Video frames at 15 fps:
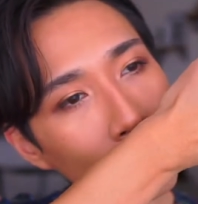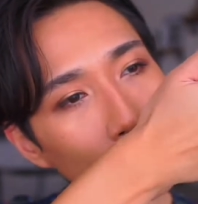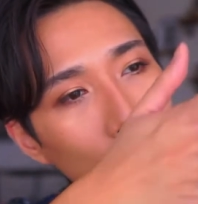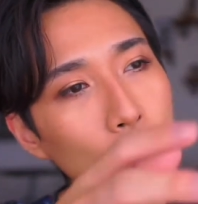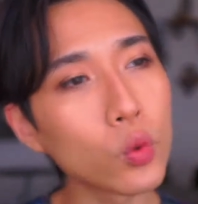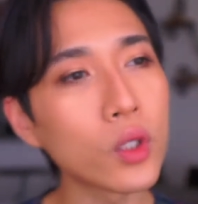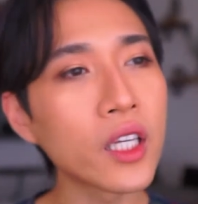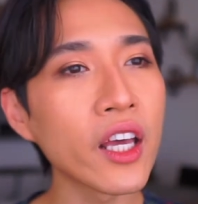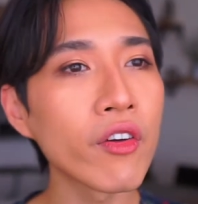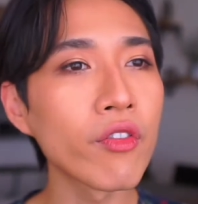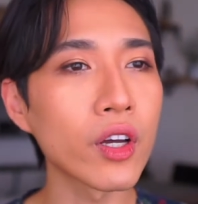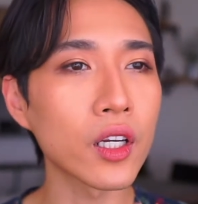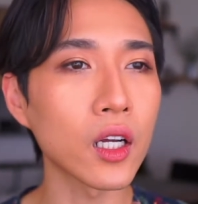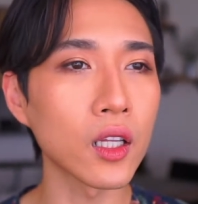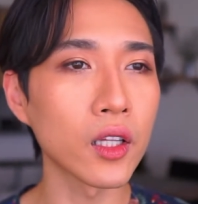to give
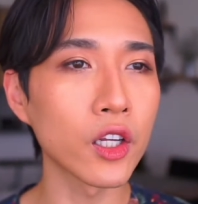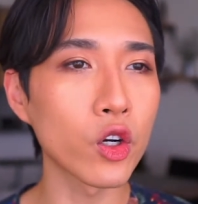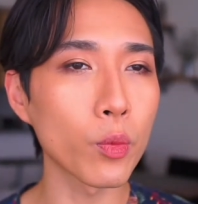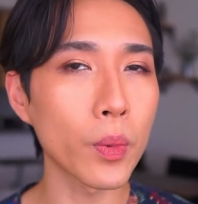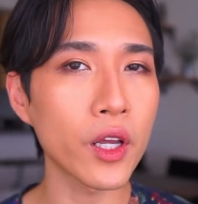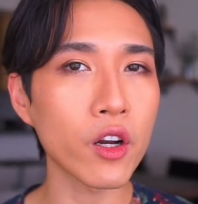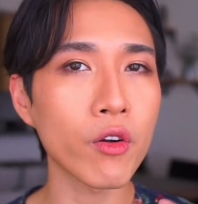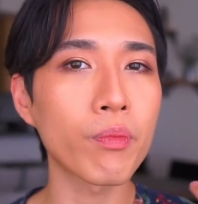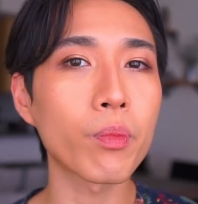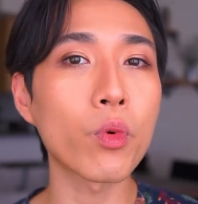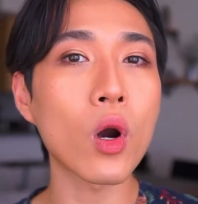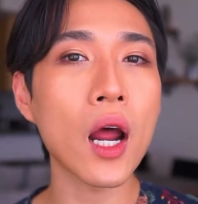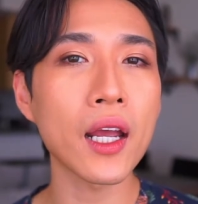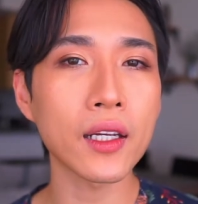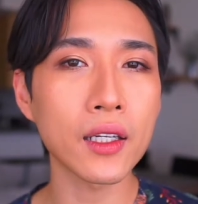it a little bit of
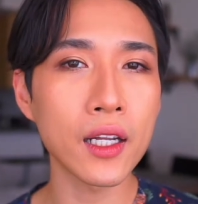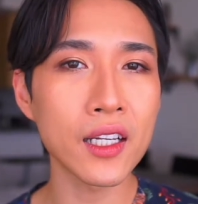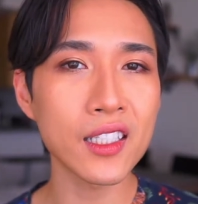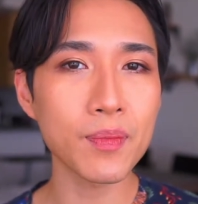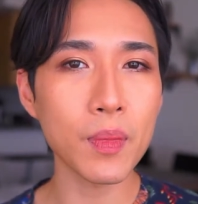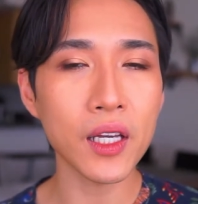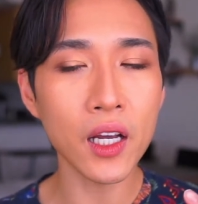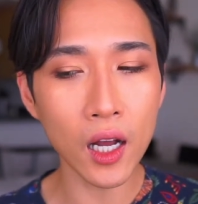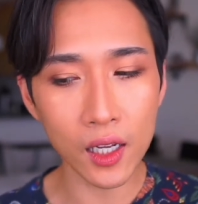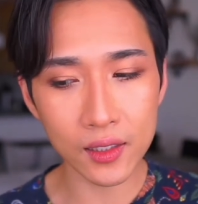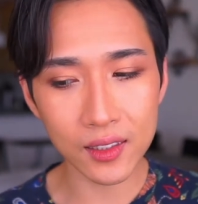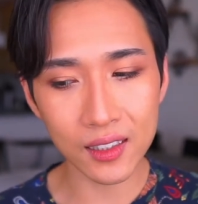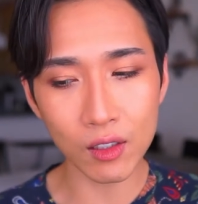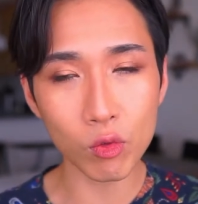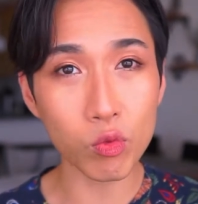brightness
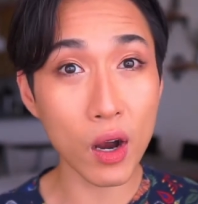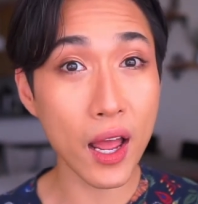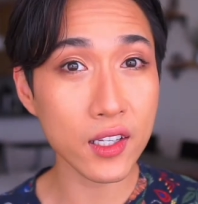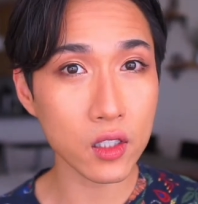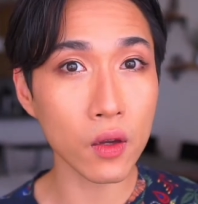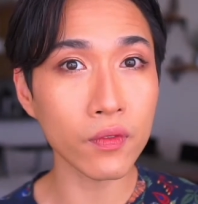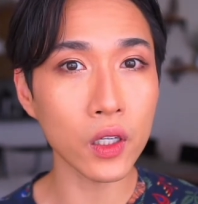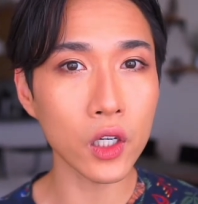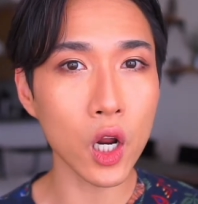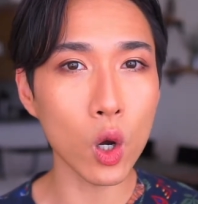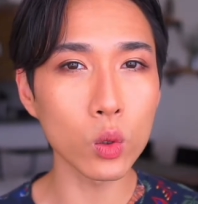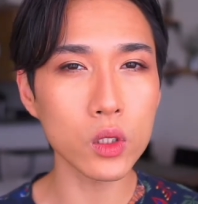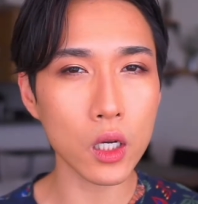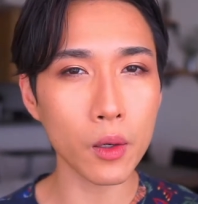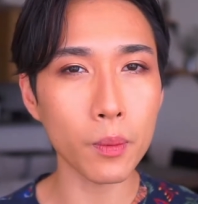because the rest of the
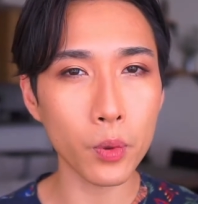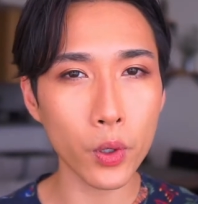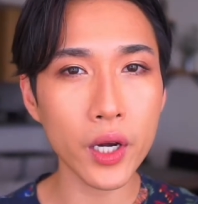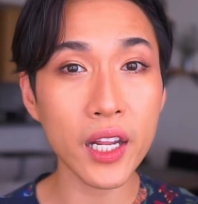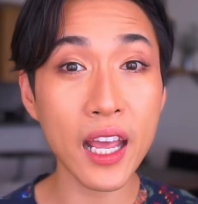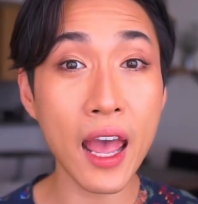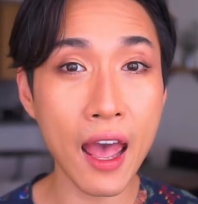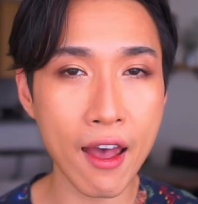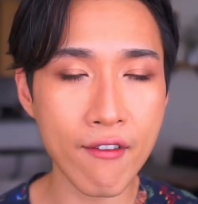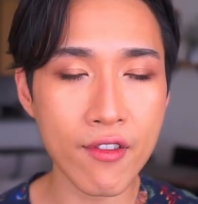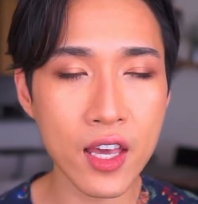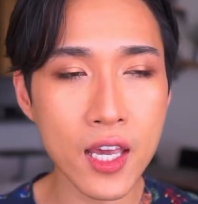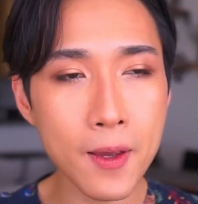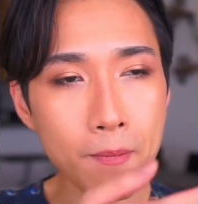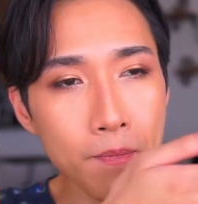notes are pretty
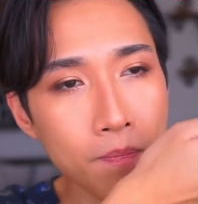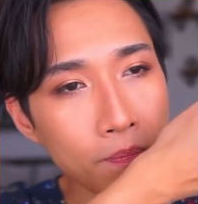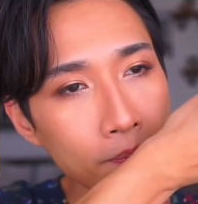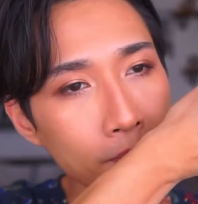heavy.